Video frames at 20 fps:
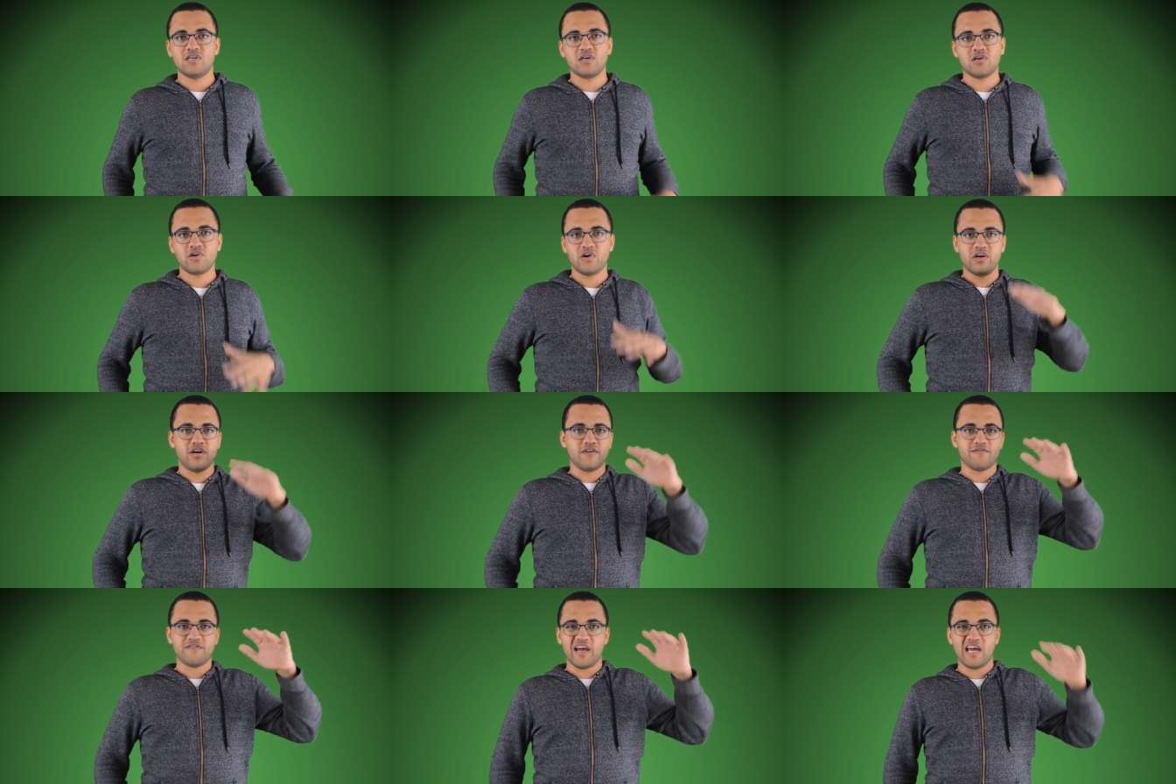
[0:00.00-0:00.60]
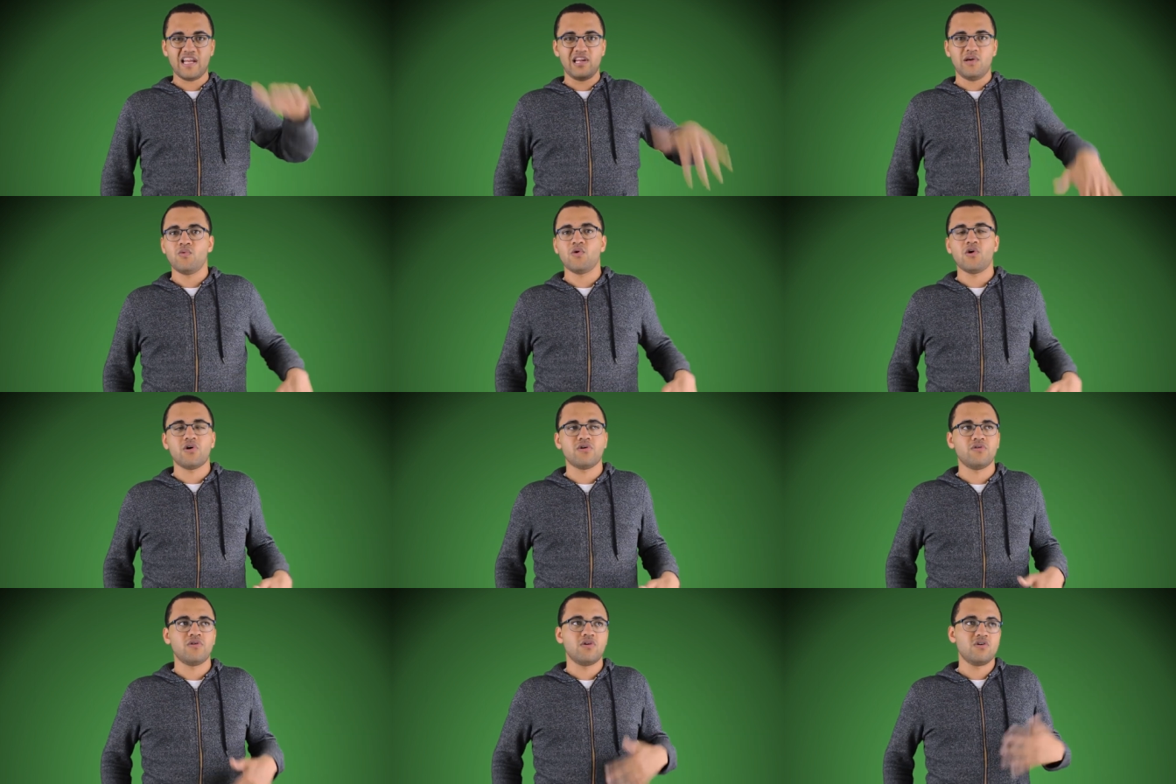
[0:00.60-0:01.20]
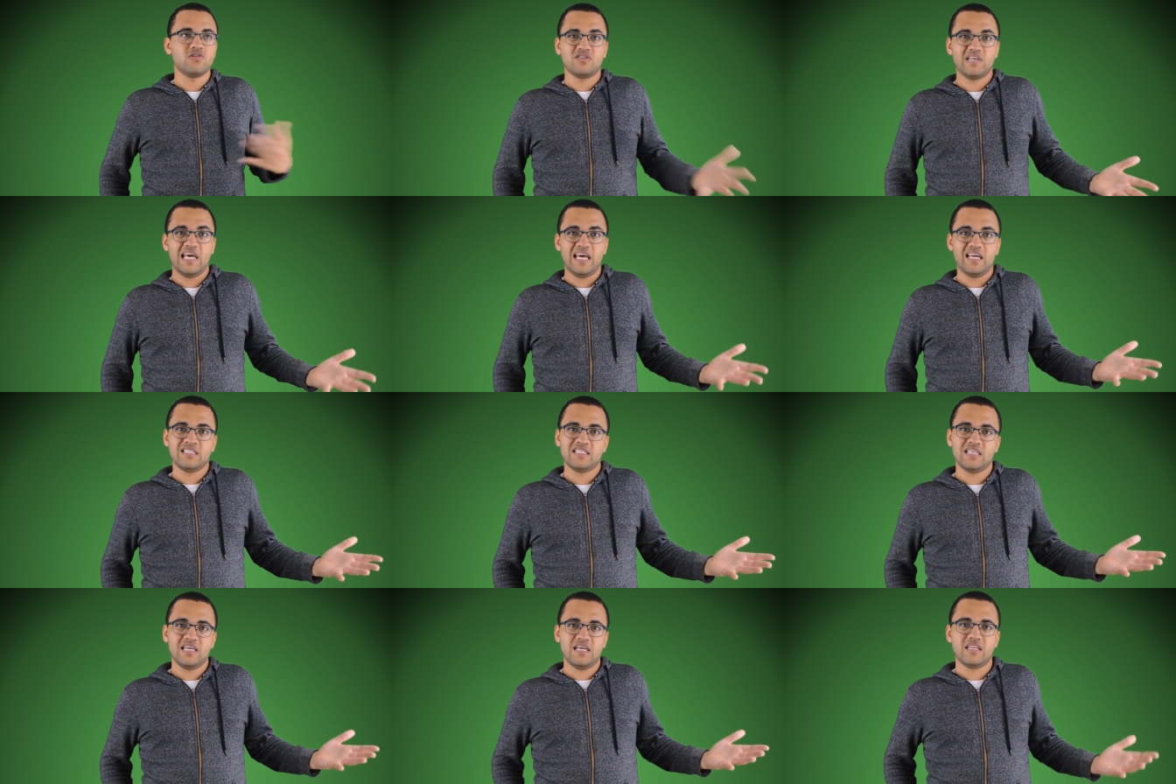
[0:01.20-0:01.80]
You're cutting off anyone under
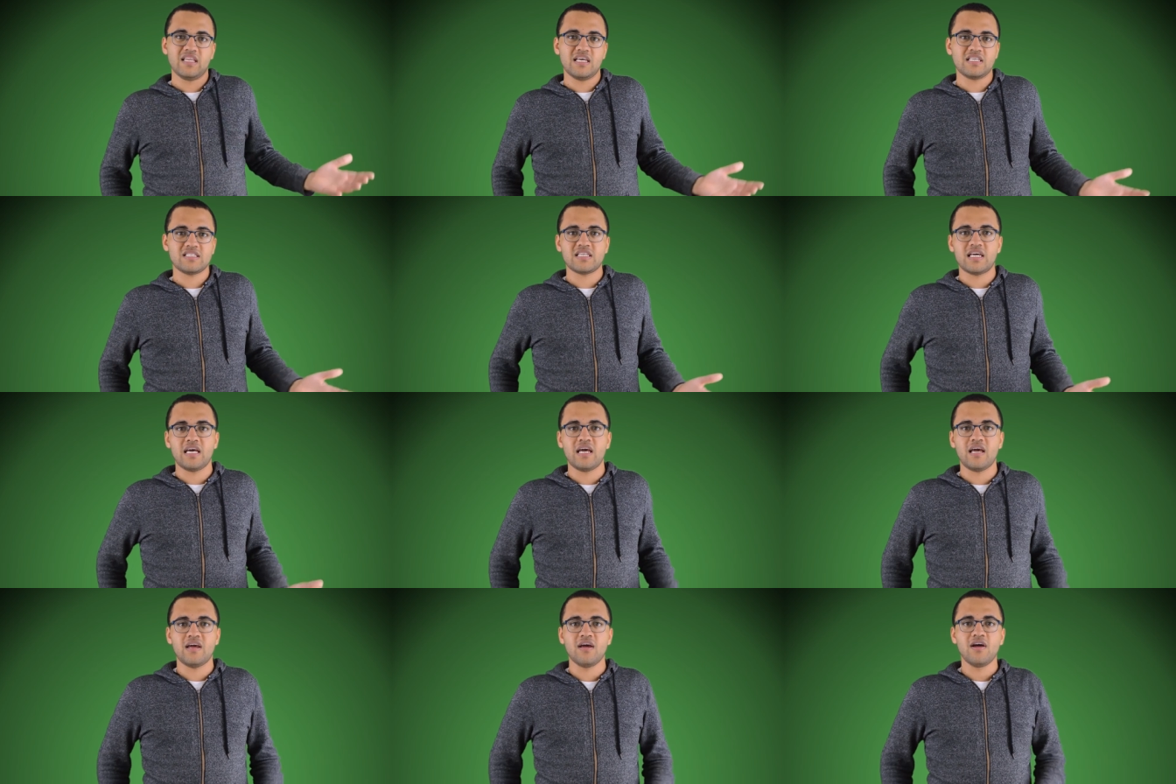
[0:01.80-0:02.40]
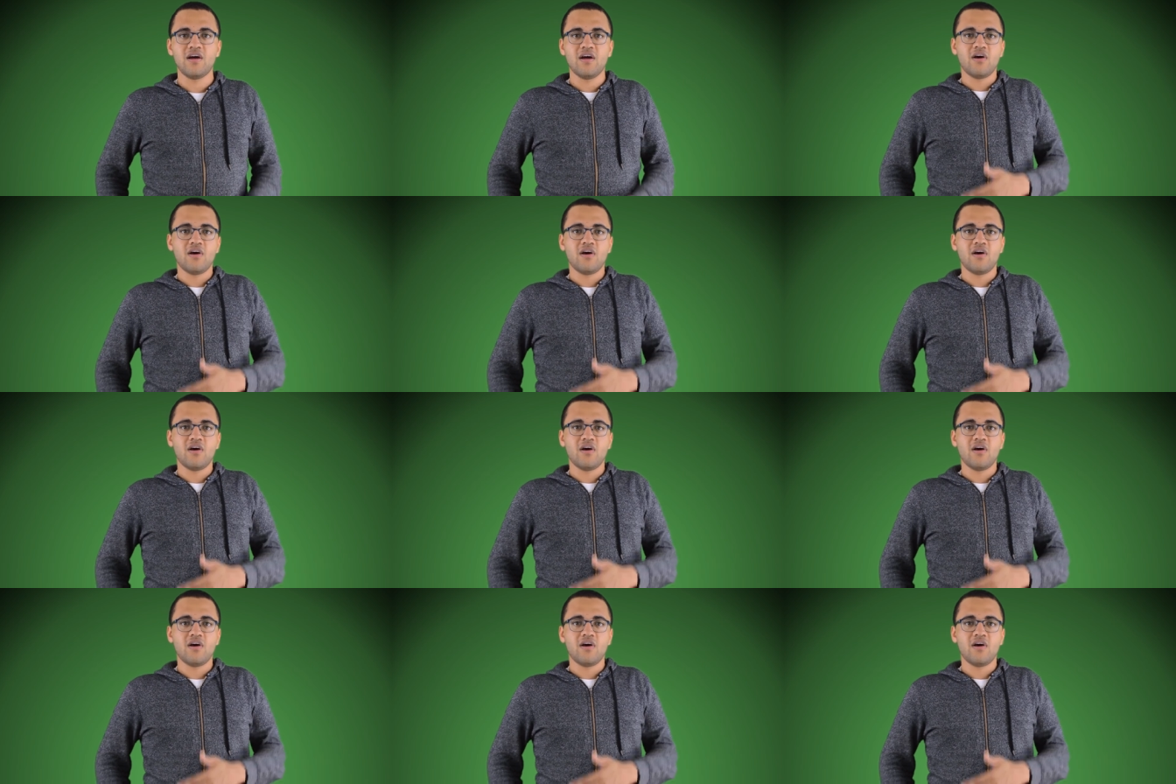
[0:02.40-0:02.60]
18, let's say.